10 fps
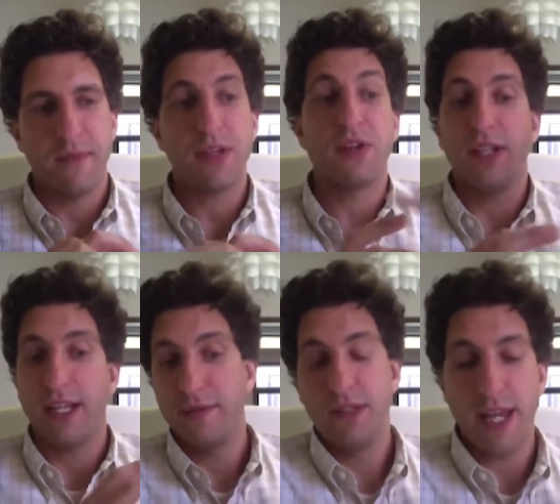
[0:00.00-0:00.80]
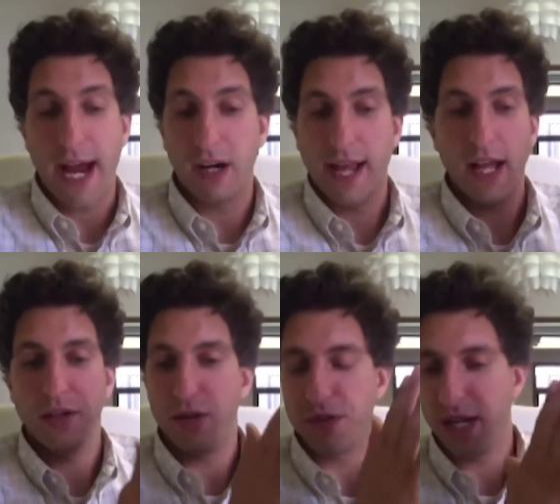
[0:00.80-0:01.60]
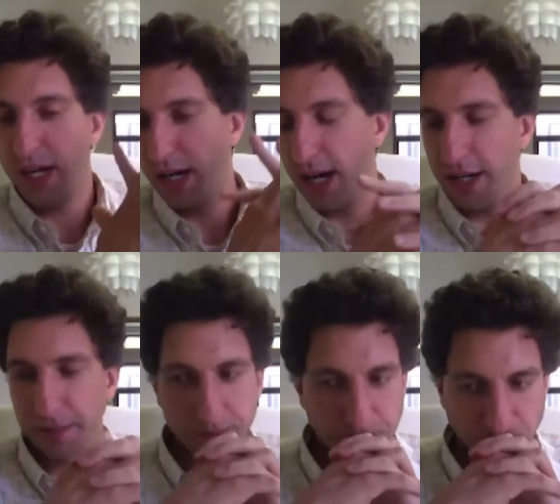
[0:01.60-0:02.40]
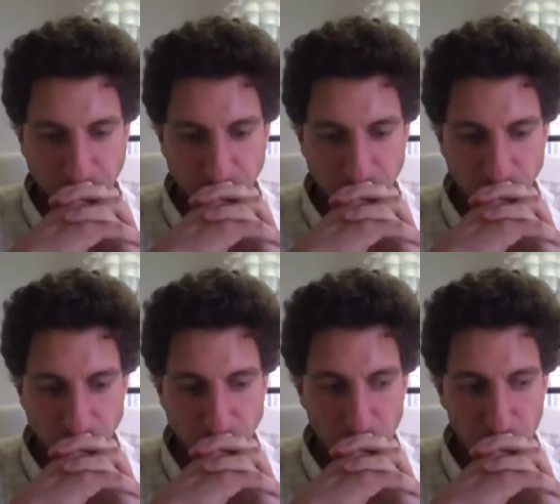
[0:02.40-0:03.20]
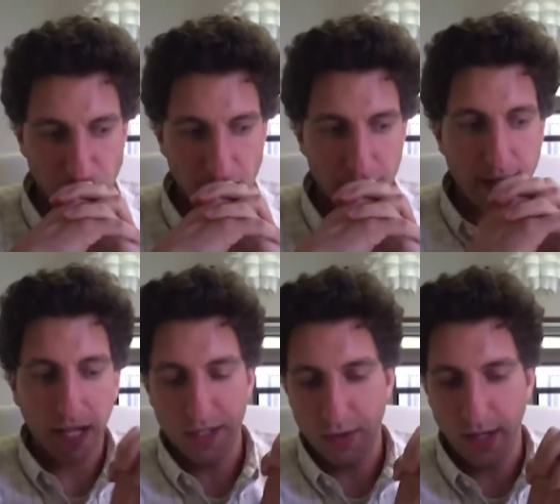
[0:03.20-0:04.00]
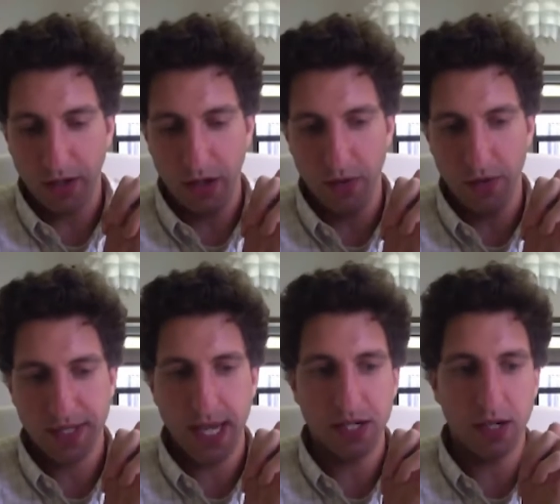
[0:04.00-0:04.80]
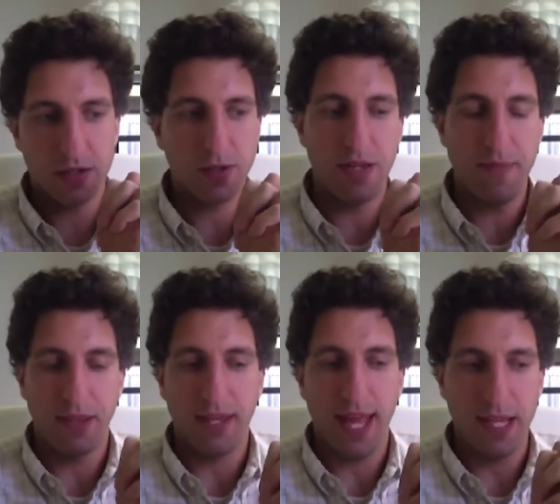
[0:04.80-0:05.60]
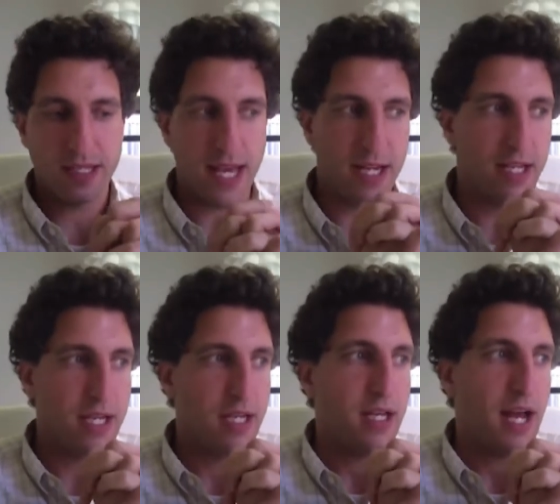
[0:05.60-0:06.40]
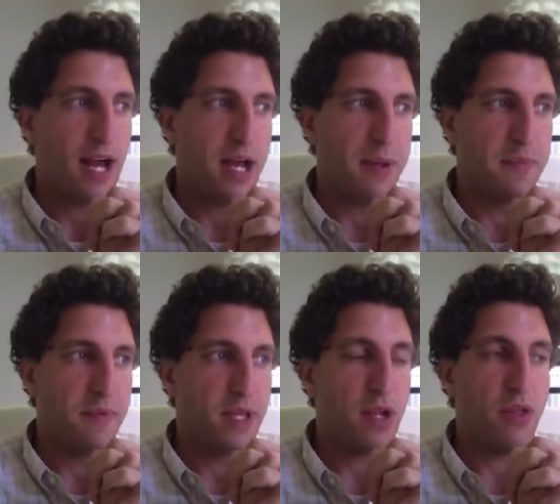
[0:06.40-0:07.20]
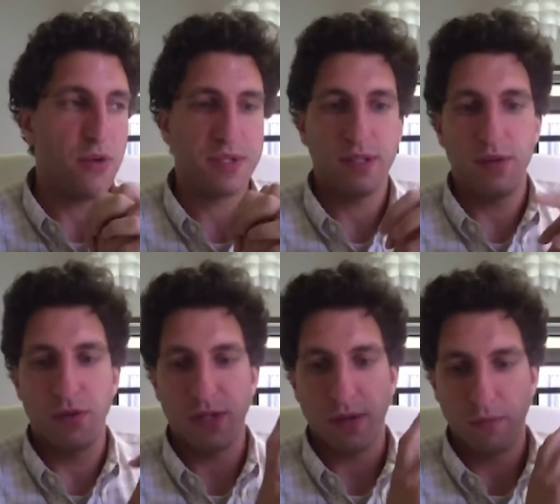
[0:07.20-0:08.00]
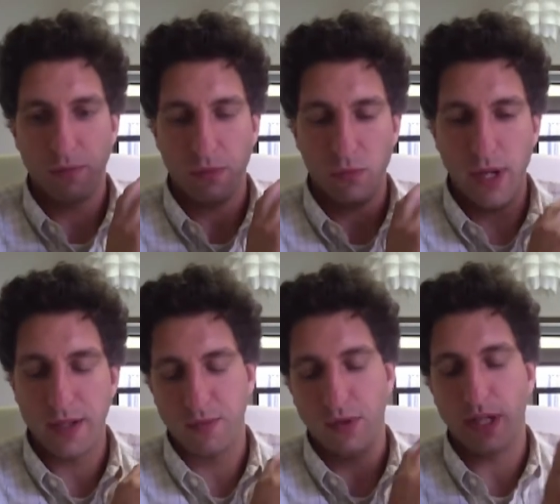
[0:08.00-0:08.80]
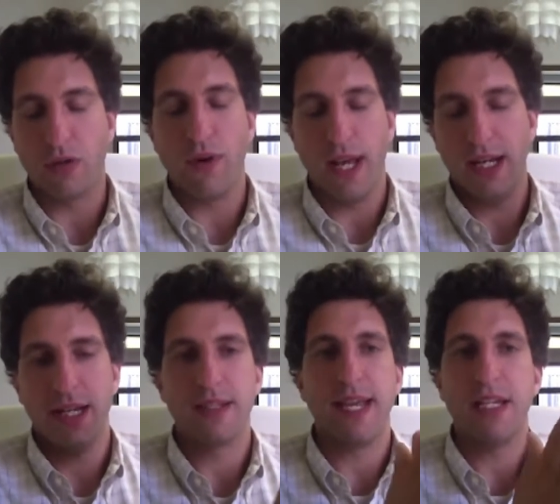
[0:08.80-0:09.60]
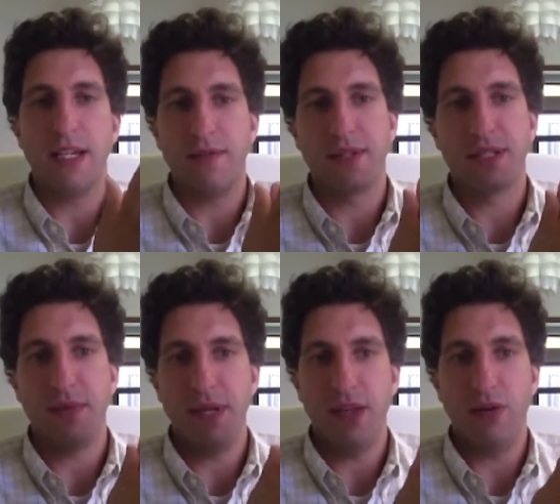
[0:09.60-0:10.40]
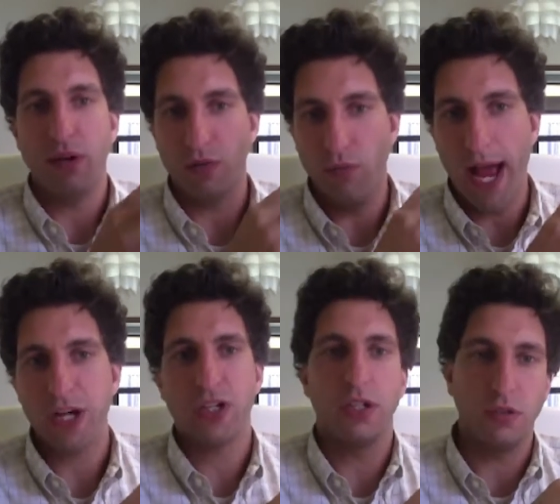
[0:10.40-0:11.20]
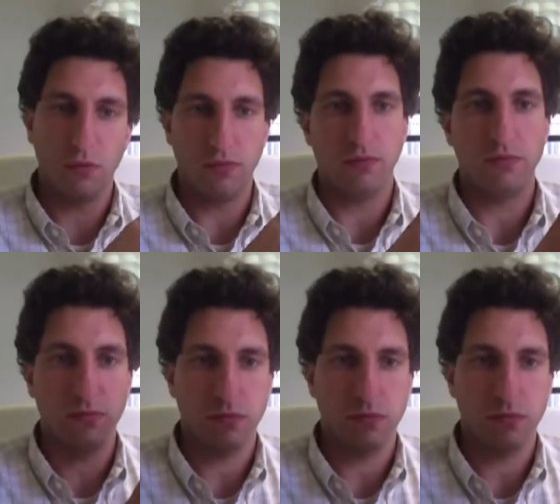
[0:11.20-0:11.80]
And certainly Dacher Keltner, who's our faculty director here at the center, has tried to make the case that, you know, one has really great incentives to be, there are good rational